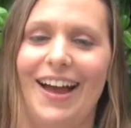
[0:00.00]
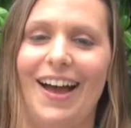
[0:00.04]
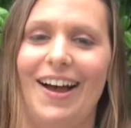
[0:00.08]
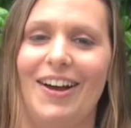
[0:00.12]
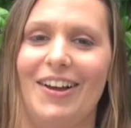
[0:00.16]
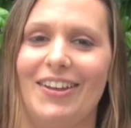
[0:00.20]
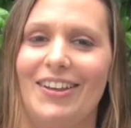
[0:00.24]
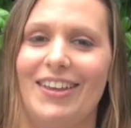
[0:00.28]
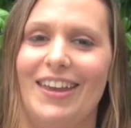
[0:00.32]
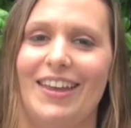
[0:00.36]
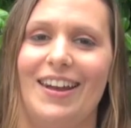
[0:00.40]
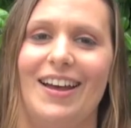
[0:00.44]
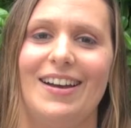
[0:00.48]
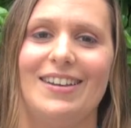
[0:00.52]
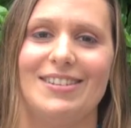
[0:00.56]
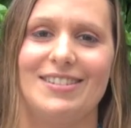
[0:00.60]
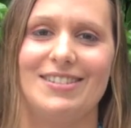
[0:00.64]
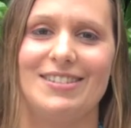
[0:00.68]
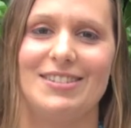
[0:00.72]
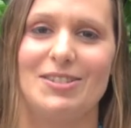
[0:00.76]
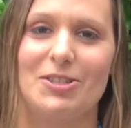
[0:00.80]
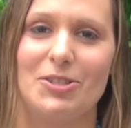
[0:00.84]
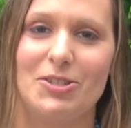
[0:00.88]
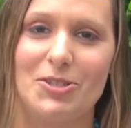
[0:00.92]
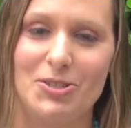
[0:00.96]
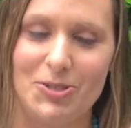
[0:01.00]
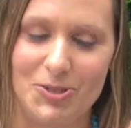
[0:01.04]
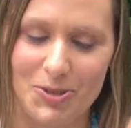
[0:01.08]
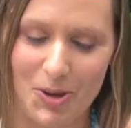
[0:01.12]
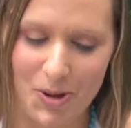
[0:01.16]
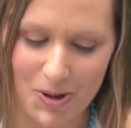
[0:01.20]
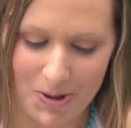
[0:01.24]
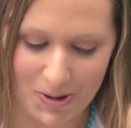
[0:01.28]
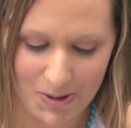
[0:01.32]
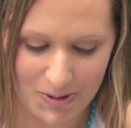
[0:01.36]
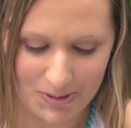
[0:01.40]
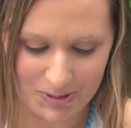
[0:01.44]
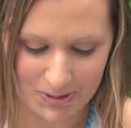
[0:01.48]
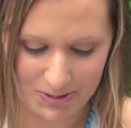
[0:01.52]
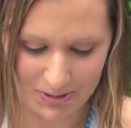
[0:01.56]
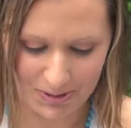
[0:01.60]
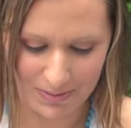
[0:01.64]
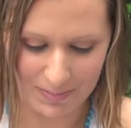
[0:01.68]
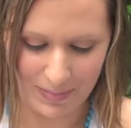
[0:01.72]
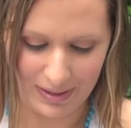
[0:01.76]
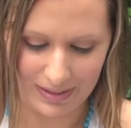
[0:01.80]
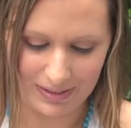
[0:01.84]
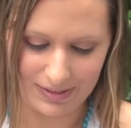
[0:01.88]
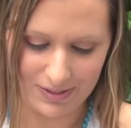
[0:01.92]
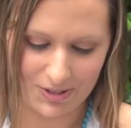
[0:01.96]
I get asked this
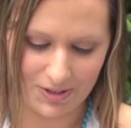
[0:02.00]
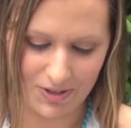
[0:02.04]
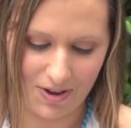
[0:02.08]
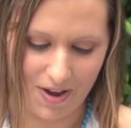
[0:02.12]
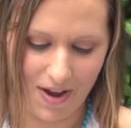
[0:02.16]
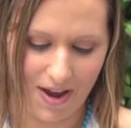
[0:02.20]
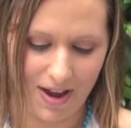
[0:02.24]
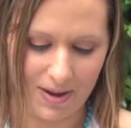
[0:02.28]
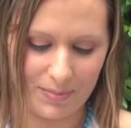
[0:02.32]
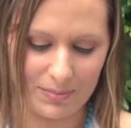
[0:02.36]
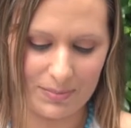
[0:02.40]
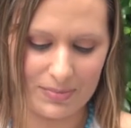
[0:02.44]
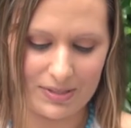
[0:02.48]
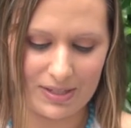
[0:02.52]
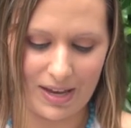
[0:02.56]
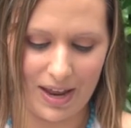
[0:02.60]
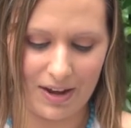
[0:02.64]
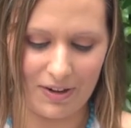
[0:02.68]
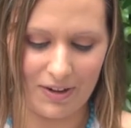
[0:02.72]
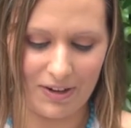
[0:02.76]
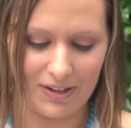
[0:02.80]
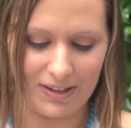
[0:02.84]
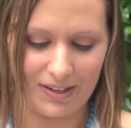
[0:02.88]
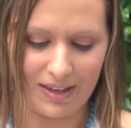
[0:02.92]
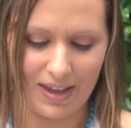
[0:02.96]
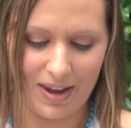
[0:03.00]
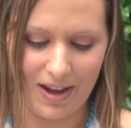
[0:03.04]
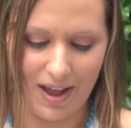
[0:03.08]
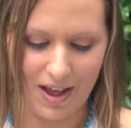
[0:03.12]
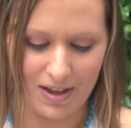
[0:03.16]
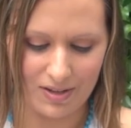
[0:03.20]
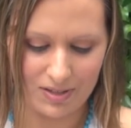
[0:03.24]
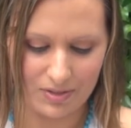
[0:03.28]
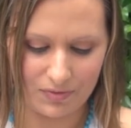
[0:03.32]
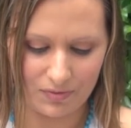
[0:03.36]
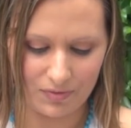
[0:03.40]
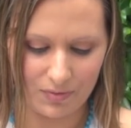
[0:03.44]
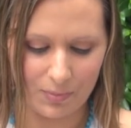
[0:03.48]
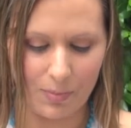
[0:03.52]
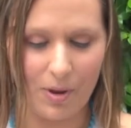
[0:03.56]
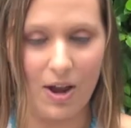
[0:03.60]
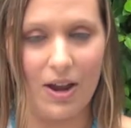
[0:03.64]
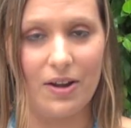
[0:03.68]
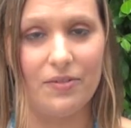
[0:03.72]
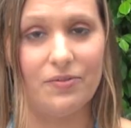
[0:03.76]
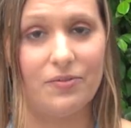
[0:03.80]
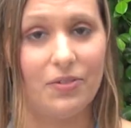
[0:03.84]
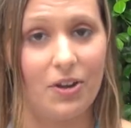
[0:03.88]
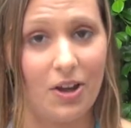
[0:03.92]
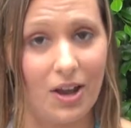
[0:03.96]
so many times, and I get asked for
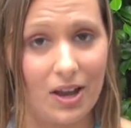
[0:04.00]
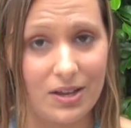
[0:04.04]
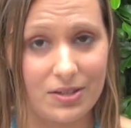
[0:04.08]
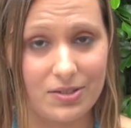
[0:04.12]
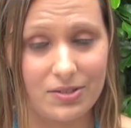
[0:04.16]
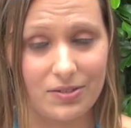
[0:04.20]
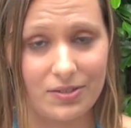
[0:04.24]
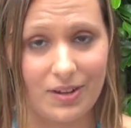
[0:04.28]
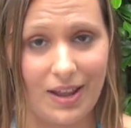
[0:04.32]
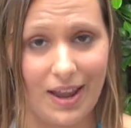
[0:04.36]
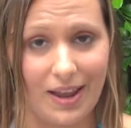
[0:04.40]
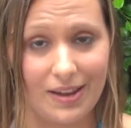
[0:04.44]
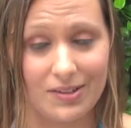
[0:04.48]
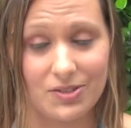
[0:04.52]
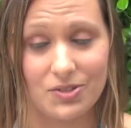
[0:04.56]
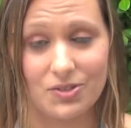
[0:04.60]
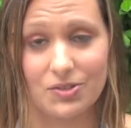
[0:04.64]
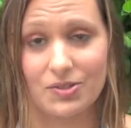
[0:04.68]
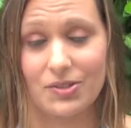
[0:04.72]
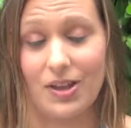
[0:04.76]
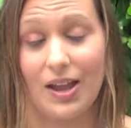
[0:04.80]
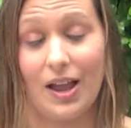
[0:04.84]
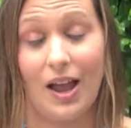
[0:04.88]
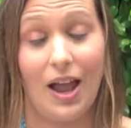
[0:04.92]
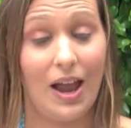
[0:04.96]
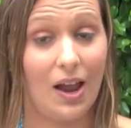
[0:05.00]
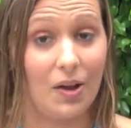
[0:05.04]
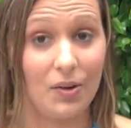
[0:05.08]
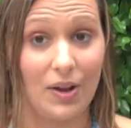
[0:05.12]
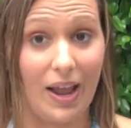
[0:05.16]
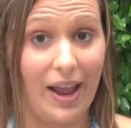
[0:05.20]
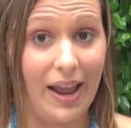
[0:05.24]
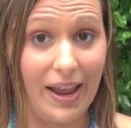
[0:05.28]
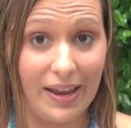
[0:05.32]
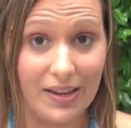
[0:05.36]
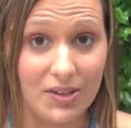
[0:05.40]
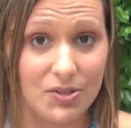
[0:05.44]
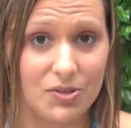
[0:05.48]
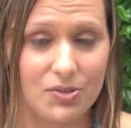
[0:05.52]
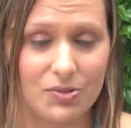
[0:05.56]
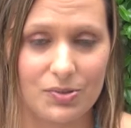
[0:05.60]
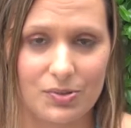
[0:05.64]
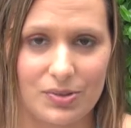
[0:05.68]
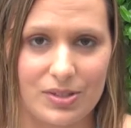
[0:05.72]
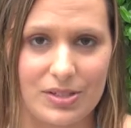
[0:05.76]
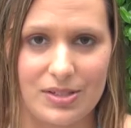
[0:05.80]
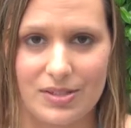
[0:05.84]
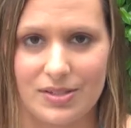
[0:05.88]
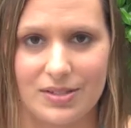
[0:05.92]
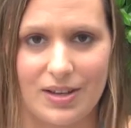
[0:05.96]
my advice on how to
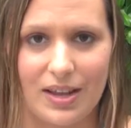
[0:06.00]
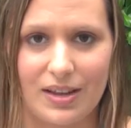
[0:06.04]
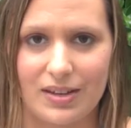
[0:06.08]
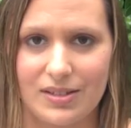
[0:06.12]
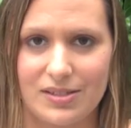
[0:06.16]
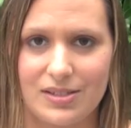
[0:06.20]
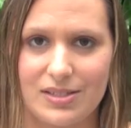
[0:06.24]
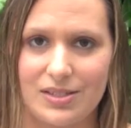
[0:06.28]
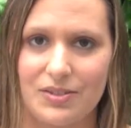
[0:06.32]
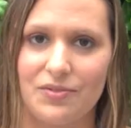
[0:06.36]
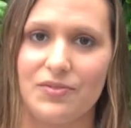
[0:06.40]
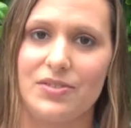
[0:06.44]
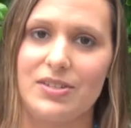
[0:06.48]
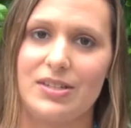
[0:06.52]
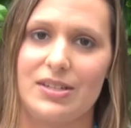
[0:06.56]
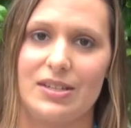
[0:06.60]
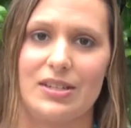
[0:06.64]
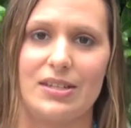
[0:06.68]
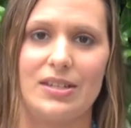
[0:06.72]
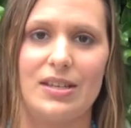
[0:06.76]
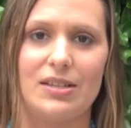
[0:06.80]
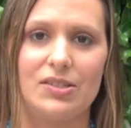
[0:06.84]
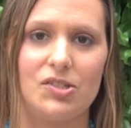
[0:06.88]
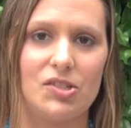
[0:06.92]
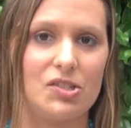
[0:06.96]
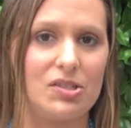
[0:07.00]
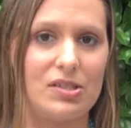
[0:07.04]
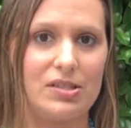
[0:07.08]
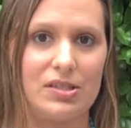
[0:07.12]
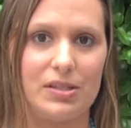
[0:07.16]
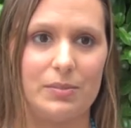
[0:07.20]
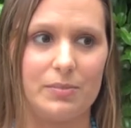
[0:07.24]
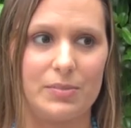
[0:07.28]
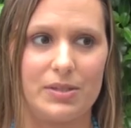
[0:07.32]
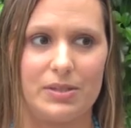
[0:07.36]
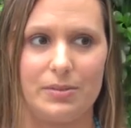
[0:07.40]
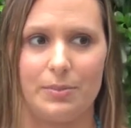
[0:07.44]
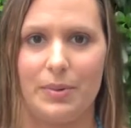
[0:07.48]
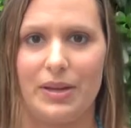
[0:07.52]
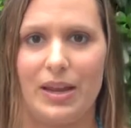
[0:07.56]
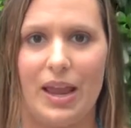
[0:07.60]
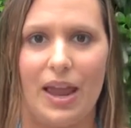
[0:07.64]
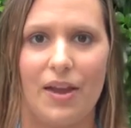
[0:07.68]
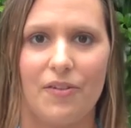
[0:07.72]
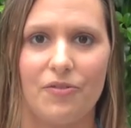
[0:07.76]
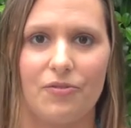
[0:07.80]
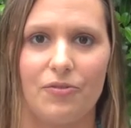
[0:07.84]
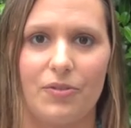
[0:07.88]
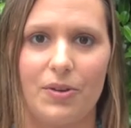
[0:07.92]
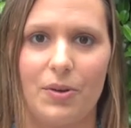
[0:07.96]
handle this negativity that just seems to be
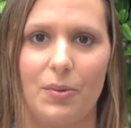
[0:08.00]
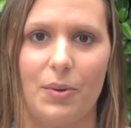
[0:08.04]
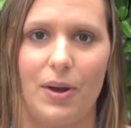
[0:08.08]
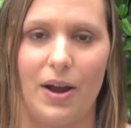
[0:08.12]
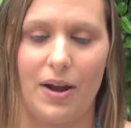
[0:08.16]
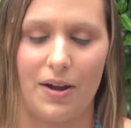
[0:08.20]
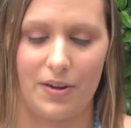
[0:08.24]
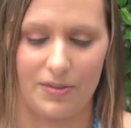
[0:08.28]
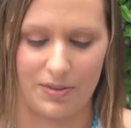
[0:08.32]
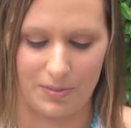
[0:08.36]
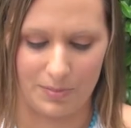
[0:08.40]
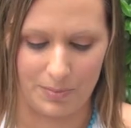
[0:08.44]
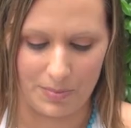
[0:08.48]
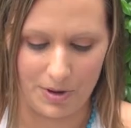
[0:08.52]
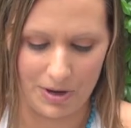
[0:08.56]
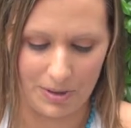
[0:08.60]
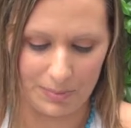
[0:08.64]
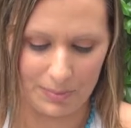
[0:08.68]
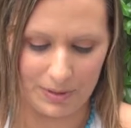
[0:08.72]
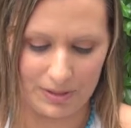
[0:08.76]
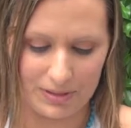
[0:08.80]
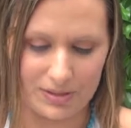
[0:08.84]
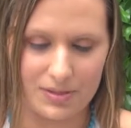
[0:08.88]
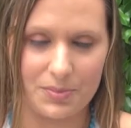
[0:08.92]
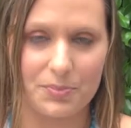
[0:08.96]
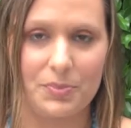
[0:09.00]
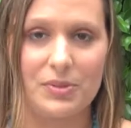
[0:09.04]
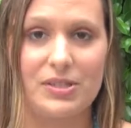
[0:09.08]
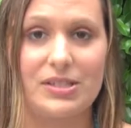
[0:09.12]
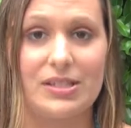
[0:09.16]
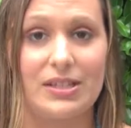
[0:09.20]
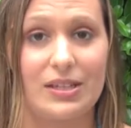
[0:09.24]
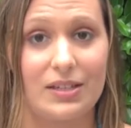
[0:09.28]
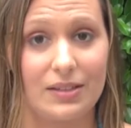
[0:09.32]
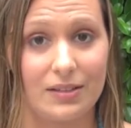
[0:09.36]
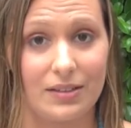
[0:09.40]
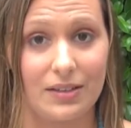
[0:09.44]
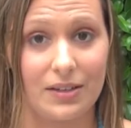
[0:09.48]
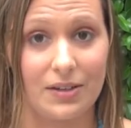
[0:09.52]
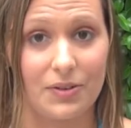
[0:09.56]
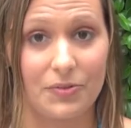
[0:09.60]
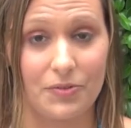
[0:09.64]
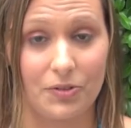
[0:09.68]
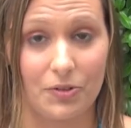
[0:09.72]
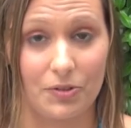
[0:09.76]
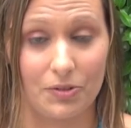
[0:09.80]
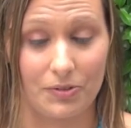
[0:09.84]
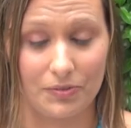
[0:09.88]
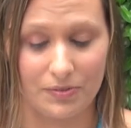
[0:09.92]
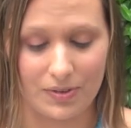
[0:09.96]
everywhere at the moment, particularly
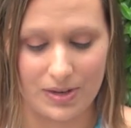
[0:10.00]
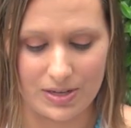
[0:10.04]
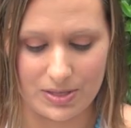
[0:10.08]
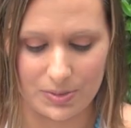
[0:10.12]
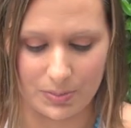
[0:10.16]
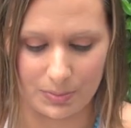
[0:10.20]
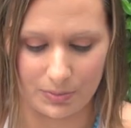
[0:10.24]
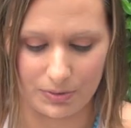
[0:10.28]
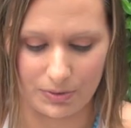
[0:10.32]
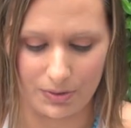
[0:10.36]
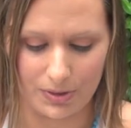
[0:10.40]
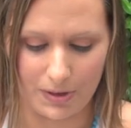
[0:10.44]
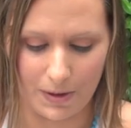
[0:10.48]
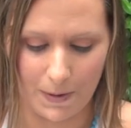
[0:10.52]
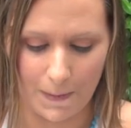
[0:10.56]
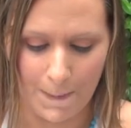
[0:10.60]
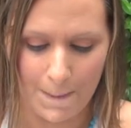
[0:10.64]
if you're on Facebook.